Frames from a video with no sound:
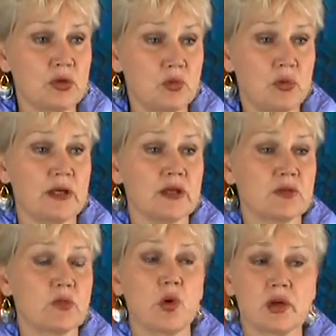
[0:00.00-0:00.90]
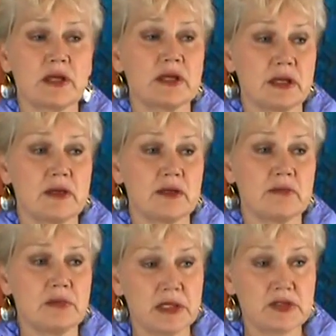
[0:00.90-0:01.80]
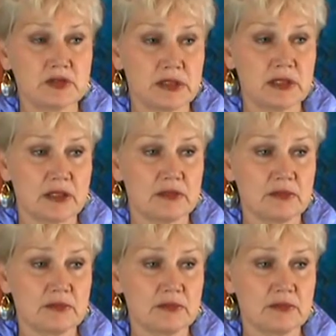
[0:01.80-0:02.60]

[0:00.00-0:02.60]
with working in men's retail.